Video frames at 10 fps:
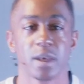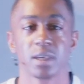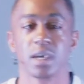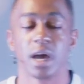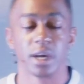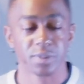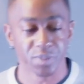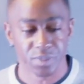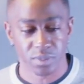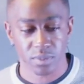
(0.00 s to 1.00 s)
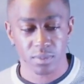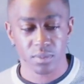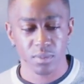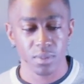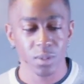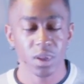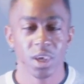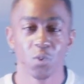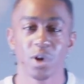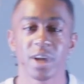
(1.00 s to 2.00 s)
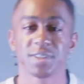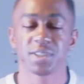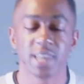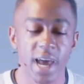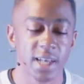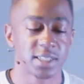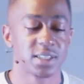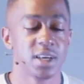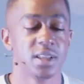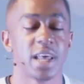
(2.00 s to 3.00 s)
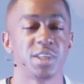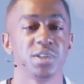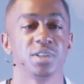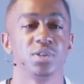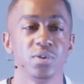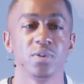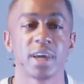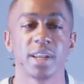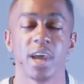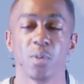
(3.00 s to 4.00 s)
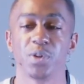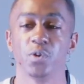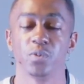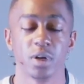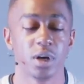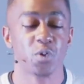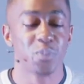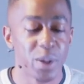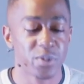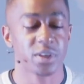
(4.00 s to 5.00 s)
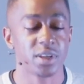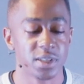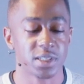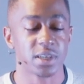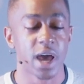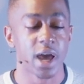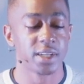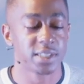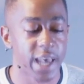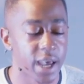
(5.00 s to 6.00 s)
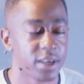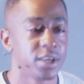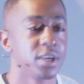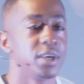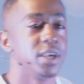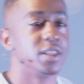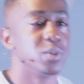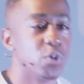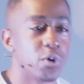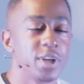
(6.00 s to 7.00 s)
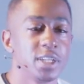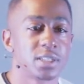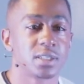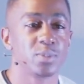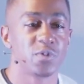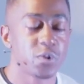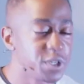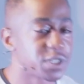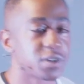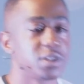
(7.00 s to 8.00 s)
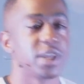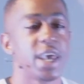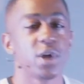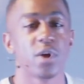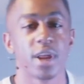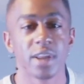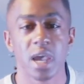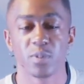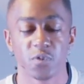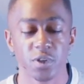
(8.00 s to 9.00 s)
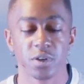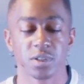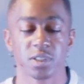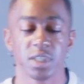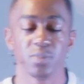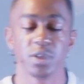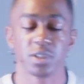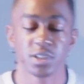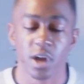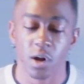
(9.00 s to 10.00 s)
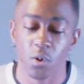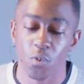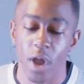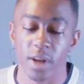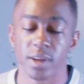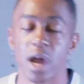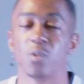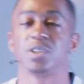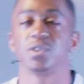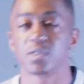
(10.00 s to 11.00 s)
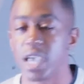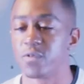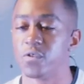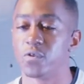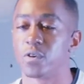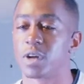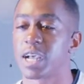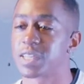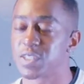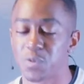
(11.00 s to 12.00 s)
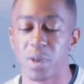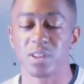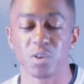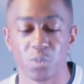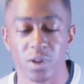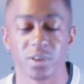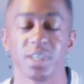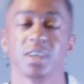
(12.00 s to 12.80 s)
God. And one exercise that you could do that can help you remember the goodness of God is that in the mornings before you start the day or at night before you go to sleep, you can start writing down what you're thankful for. I got this from my little brother.